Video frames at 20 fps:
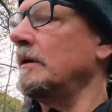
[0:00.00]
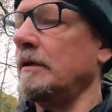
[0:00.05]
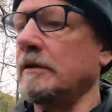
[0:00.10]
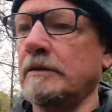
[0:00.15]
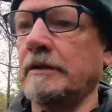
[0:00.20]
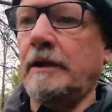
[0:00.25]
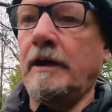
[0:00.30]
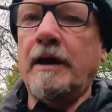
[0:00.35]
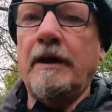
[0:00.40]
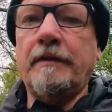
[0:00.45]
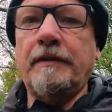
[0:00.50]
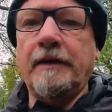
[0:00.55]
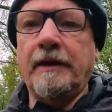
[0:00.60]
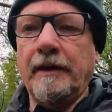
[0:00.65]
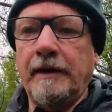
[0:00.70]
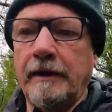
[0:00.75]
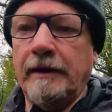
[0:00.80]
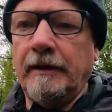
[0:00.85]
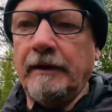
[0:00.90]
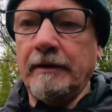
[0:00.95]
I started
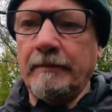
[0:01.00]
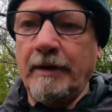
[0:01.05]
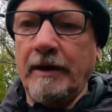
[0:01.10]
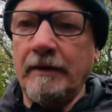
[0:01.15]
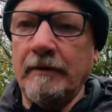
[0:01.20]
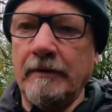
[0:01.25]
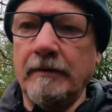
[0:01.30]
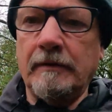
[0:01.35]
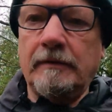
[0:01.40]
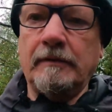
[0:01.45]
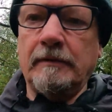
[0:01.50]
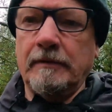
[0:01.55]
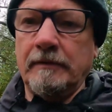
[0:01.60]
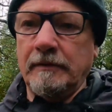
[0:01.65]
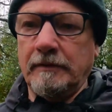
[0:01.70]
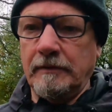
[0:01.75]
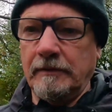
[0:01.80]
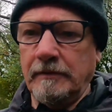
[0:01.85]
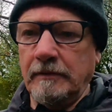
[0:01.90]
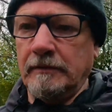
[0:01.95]
thinking about
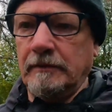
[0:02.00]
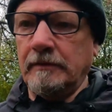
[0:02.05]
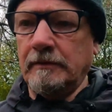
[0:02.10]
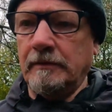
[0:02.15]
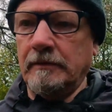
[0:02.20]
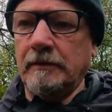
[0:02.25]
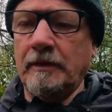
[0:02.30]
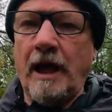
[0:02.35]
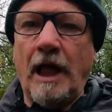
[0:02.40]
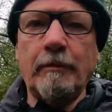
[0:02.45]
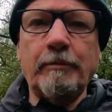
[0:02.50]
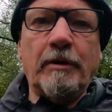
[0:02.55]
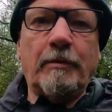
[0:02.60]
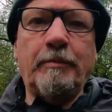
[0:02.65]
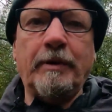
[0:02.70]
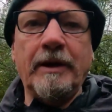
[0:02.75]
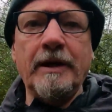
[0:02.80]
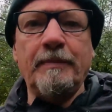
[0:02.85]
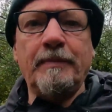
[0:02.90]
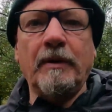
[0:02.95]

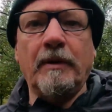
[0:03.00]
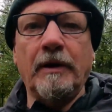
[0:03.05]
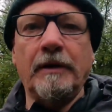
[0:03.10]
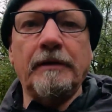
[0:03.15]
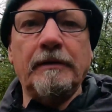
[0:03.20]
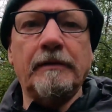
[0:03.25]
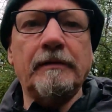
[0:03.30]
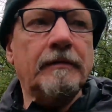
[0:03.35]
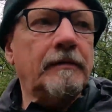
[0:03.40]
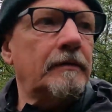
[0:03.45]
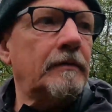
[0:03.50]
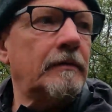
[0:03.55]
Albert Pierpoint.